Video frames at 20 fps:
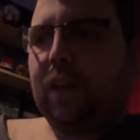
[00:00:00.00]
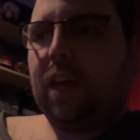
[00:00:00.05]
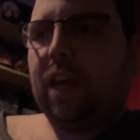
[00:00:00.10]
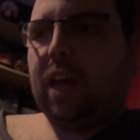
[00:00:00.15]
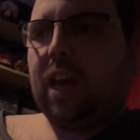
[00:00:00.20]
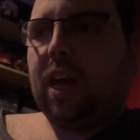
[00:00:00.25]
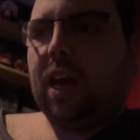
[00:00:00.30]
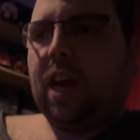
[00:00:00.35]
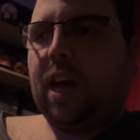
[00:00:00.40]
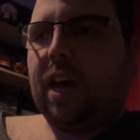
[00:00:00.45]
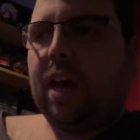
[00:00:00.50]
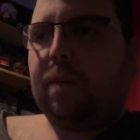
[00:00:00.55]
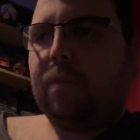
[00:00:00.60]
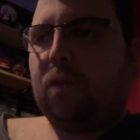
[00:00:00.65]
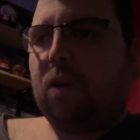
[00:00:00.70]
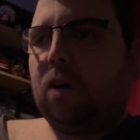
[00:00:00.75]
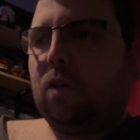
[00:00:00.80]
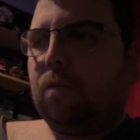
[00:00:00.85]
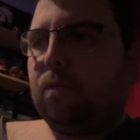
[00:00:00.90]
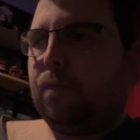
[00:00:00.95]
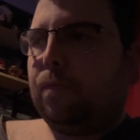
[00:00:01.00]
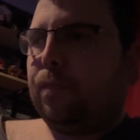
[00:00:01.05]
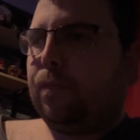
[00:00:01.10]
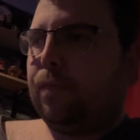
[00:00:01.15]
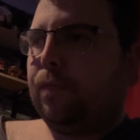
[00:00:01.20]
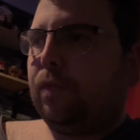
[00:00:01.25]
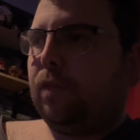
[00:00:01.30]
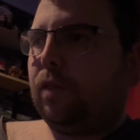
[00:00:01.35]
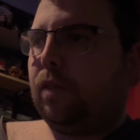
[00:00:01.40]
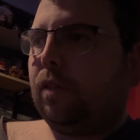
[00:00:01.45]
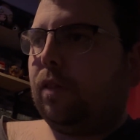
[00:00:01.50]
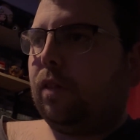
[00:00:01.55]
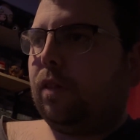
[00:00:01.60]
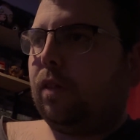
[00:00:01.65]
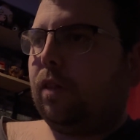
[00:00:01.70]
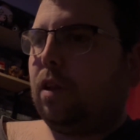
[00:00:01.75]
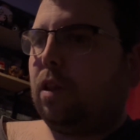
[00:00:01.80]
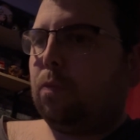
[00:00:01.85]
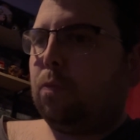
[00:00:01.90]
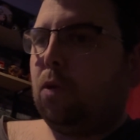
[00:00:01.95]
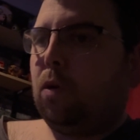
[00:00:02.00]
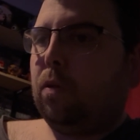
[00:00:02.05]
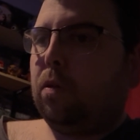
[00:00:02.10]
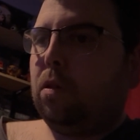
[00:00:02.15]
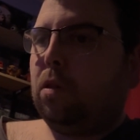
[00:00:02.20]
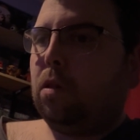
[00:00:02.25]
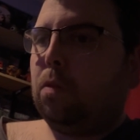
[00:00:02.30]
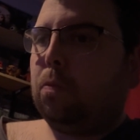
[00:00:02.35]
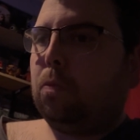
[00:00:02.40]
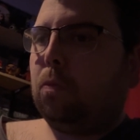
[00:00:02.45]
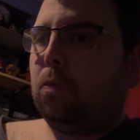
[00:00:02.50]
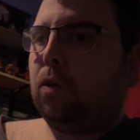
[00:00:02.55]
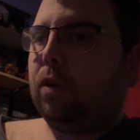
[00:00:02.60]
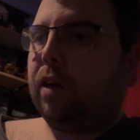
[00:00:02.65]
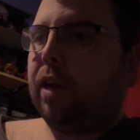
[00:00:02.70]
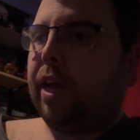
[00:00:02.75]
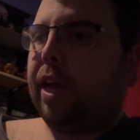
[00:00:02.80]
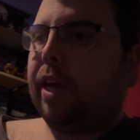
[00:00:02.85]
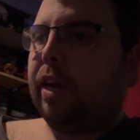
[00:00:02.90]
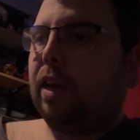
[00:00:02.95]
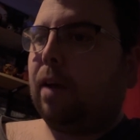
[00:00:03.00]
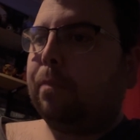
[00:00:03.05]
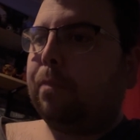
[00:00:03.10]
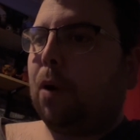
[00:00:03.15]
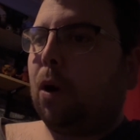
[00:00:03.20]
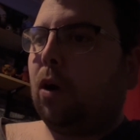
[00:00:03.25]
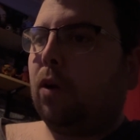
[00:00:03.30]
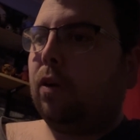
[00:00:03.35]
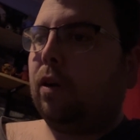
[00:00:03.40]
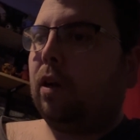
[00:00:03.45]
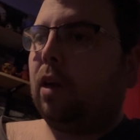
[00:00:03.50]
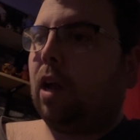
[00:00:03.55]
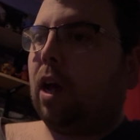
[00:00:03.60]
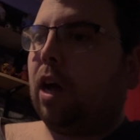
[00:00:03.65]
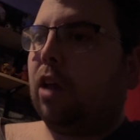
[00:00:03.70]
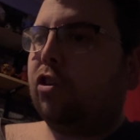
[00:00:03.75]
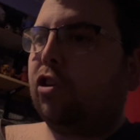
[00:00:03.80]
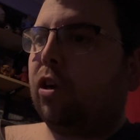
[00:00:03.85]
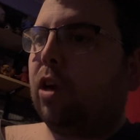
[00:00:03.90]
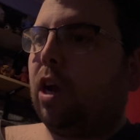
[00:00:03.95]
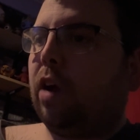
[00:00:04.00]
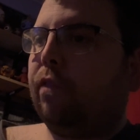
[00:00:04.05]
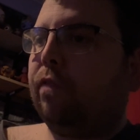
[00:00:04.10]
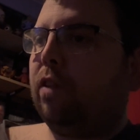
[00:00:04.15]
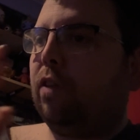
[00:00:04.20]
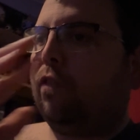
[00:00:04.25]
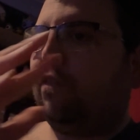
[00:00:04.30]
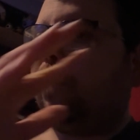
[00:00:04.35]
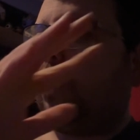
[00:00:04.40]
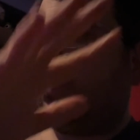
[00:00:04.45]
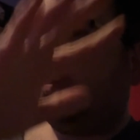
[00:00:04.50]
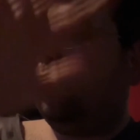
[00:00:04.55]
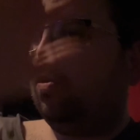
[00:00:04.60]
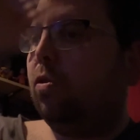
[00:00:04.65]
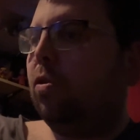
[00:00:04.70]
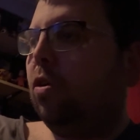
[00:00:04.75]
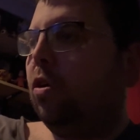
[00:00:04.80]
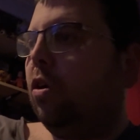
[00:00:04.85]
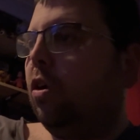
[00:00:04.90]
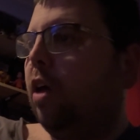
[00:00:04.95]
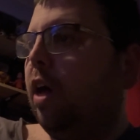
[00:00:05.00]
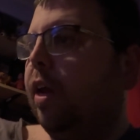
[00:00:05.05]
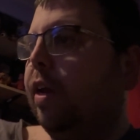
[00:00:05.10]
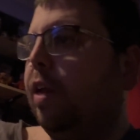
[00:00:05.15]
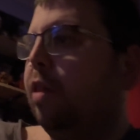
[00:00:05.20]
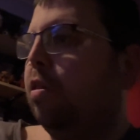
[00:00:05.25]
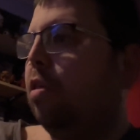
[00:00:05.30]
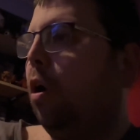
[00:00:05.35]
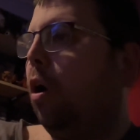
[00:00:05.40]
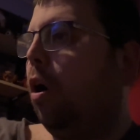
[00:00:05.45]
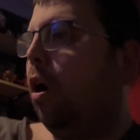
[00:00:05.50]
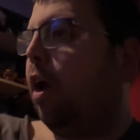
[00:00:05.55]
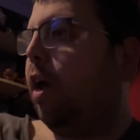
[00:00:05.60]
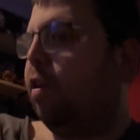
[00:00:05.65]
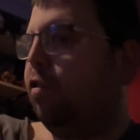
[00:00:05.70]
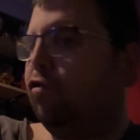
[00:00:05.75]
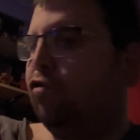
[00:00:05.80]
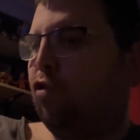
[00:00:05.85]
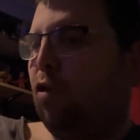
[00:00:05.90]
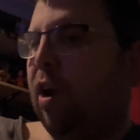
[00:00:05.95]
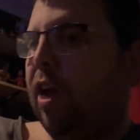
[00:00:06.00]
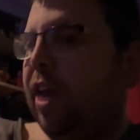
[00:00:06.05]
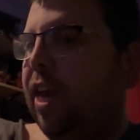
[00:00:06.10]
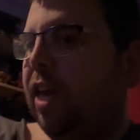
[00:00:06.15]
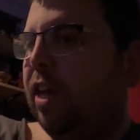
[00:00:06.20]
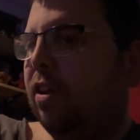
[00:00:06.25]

Yeah, well, the swans would need a pond large enough to fill an entire street.